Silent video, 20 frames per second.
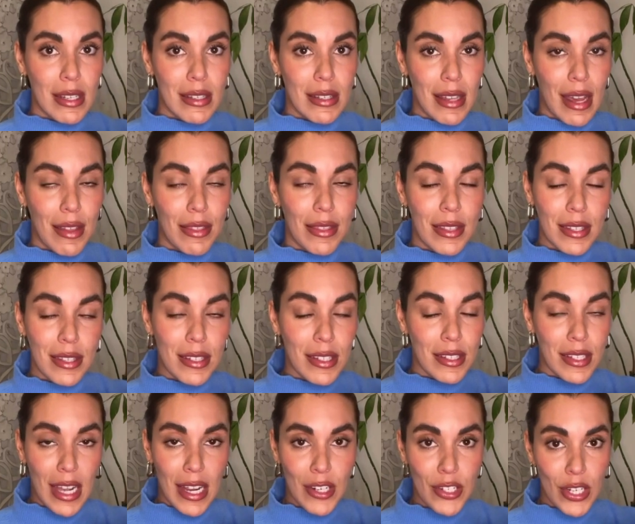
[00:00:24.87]
is that this
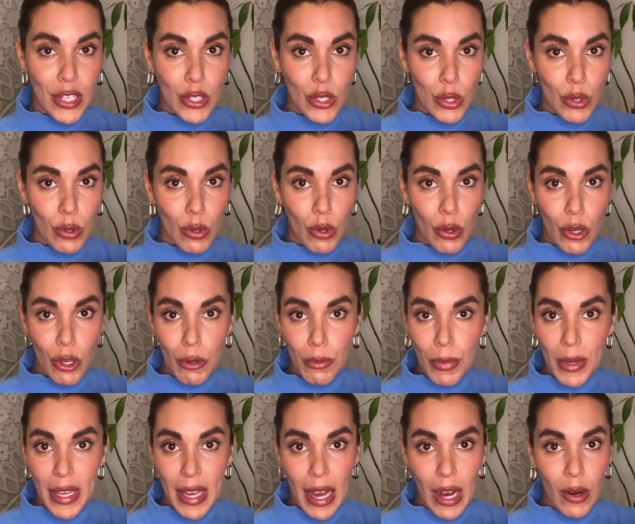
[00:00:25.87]
detection tool
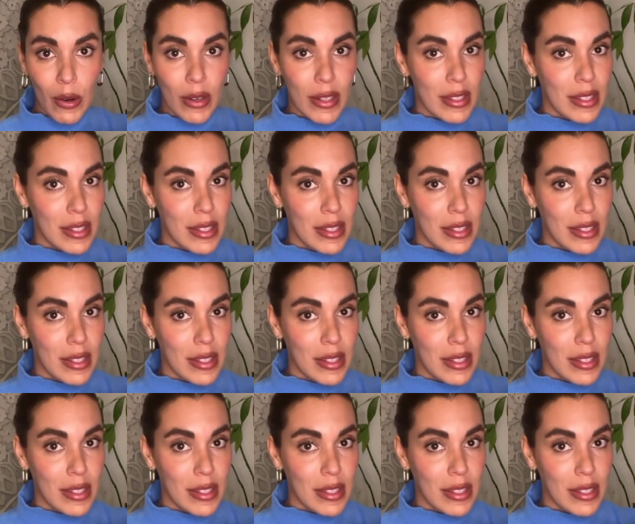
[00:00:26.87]
could be out